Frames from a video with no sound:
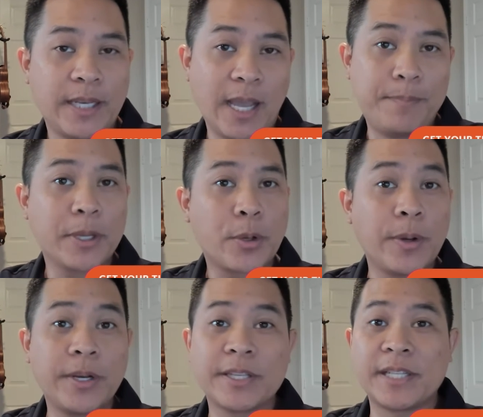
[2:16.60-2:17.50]
Now,
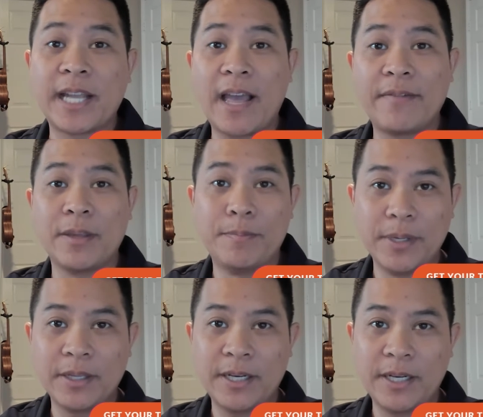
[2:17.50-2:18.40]
Bitcoin doesn't have the
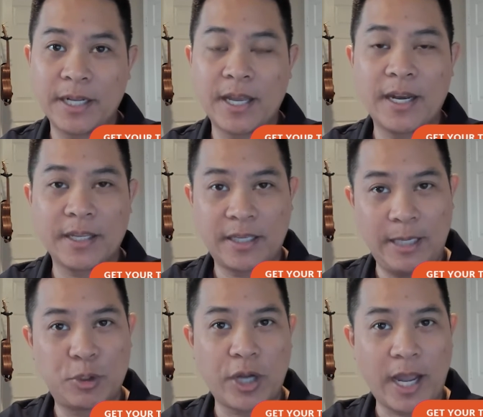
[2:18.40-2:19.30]
ability to kind of
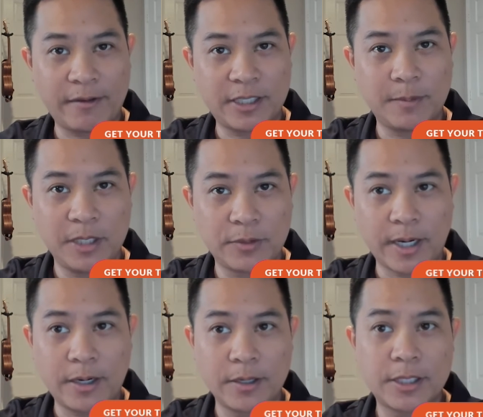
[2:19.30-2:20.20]
keep track of some of these
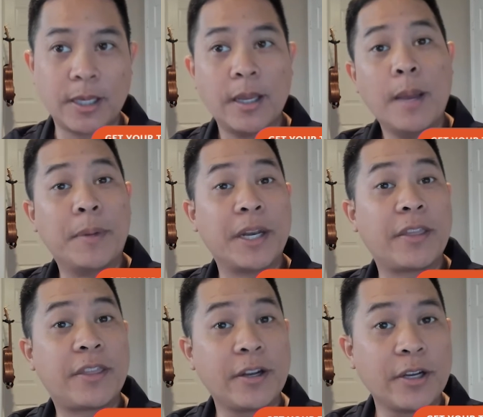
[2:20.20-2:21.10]
records, but
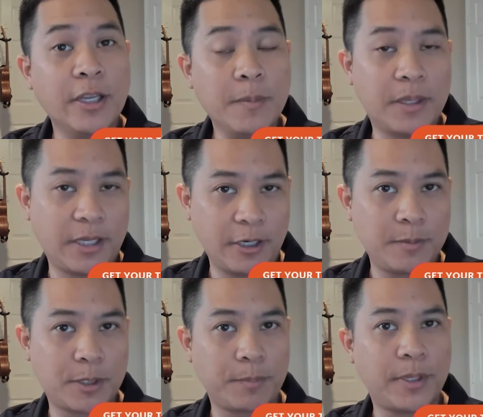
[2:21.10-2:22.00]

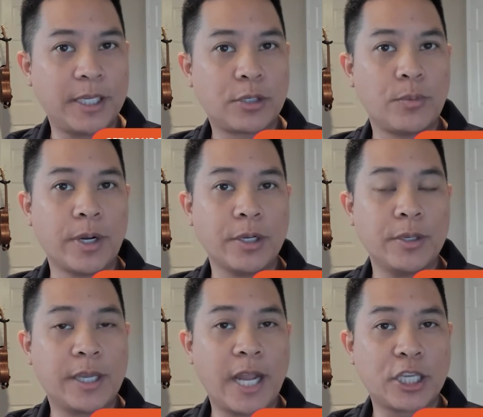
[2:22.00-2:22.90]
Ethereum's the place where
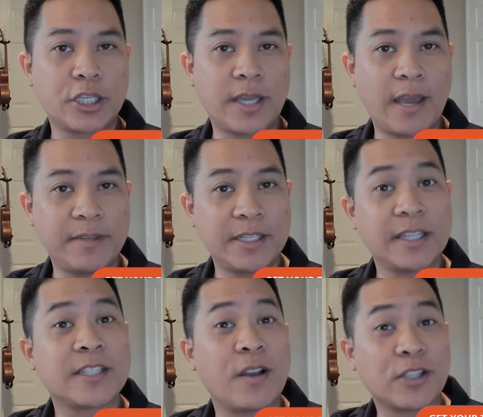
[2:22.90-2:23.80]
you can actually have these
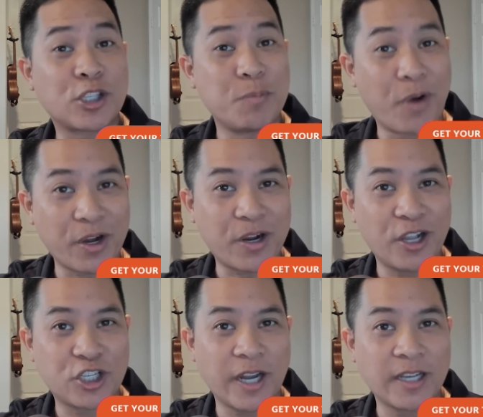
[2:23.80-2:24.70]
things called smart
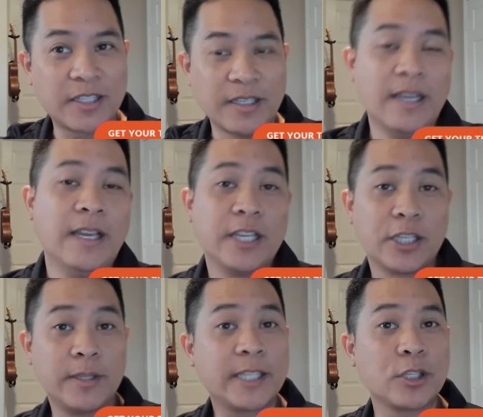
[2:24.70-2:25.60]
contracts.
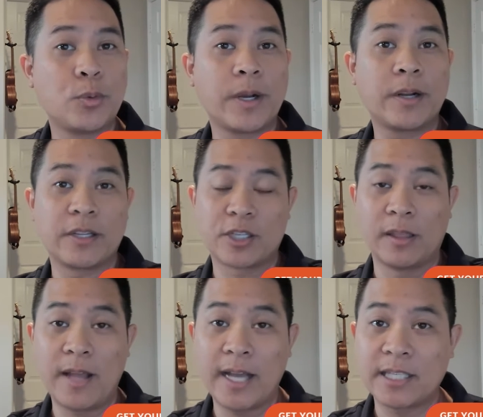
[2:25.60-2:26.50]
So this is where there's
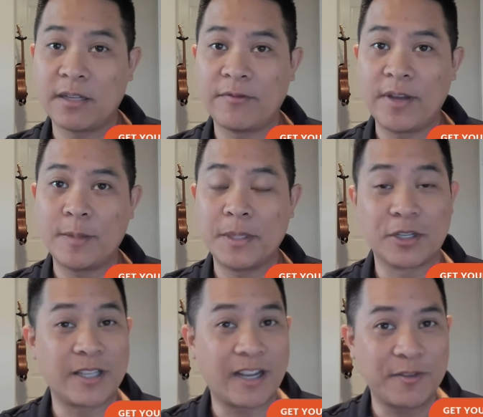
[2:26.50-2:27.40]
lots of development,
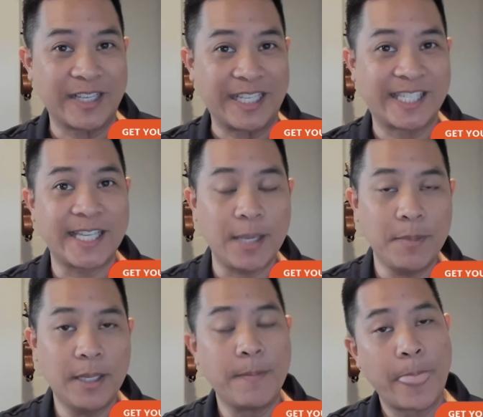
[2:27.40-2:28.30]
there's a lot of
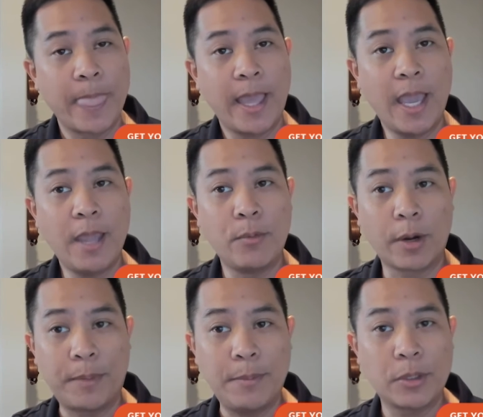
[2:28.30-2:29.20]
excitement, and
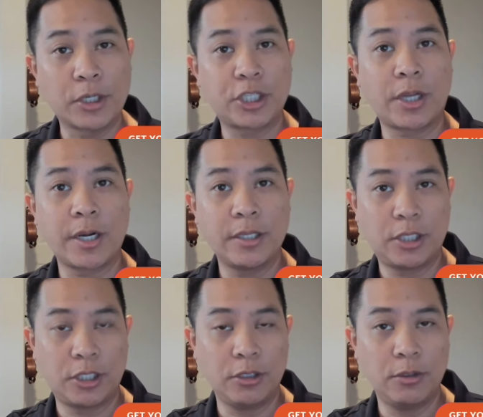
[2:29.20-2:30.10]
where people are starting
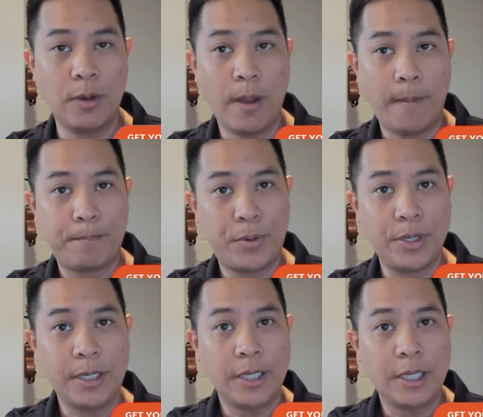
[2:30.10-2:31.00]
to
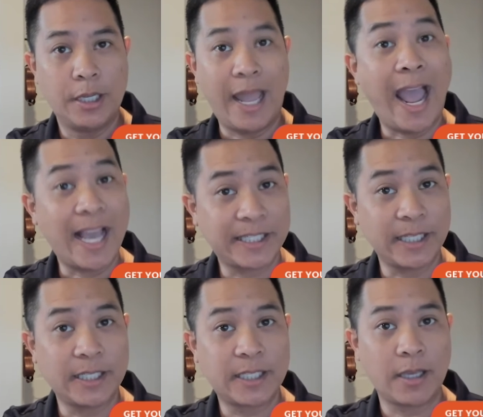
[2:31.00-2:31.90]
put
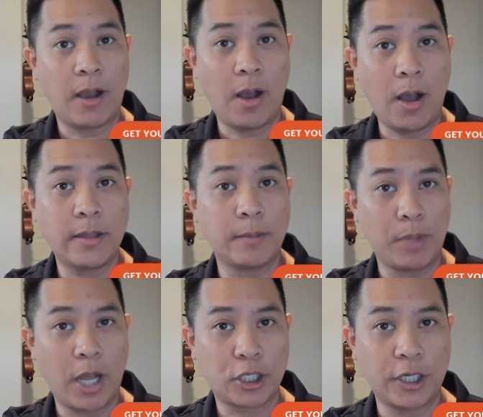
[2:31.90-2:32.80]
assets on the
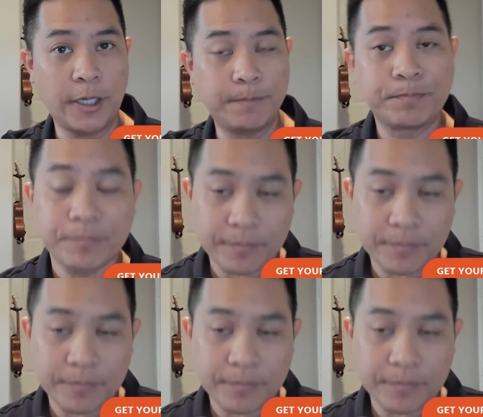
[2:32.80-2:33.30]
blockchain.